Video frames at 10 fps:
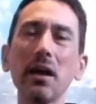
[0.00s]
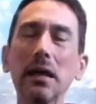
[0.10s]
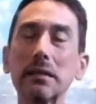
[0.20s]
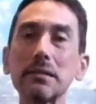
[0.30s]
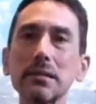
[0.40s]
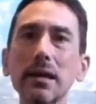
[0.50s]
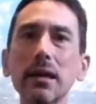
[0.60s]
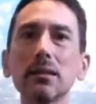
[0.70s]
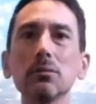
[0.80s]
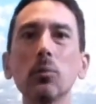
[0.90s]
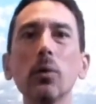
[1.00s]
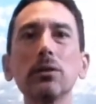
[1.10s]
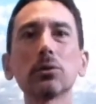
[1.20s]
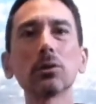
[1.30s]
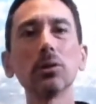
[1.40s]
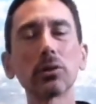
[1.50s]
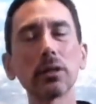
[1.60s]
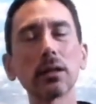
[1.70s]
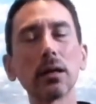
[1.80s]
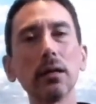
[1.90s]
Instead, when you're
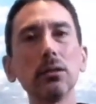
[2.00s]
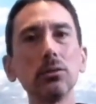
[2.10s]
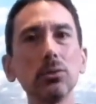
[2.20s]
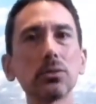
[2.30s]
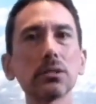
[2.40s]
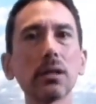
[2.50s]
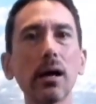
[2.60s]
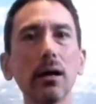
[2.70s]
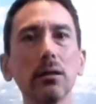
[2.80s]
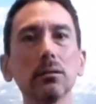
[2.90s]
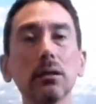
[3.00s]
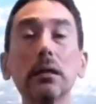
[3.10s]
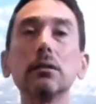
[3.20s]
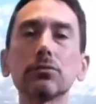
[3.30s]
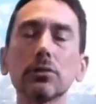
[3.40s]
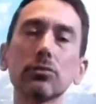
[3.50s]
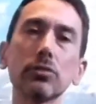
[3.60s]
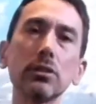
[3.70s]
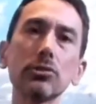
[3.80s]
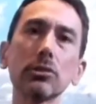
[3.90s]
learning a new style, a different
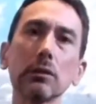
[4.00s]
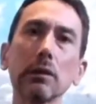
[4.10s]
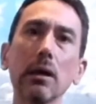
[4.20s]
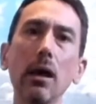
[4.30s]
tradition,